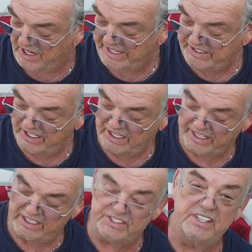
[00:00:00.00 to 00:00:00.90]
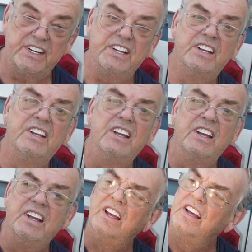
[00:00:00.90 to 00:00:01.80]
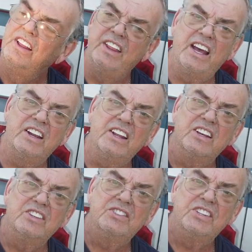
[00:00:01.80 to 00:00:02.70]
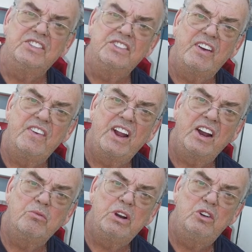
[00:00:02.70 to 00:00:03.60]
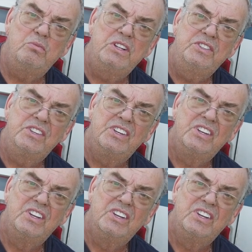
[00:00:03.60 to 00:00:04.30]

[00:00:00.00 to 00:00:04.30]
the light, like I said, that is 700 lumens.